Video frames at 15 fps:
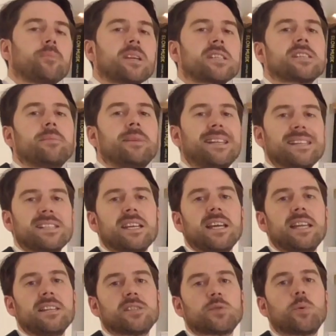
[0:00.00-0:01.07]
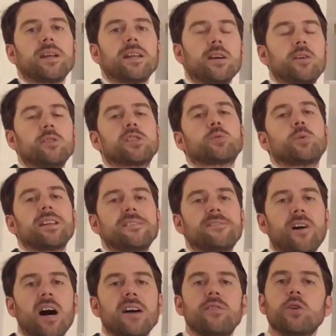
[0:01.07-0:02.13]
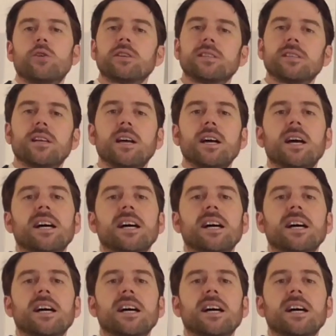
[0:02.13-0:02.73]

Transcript: someone who's 25 who can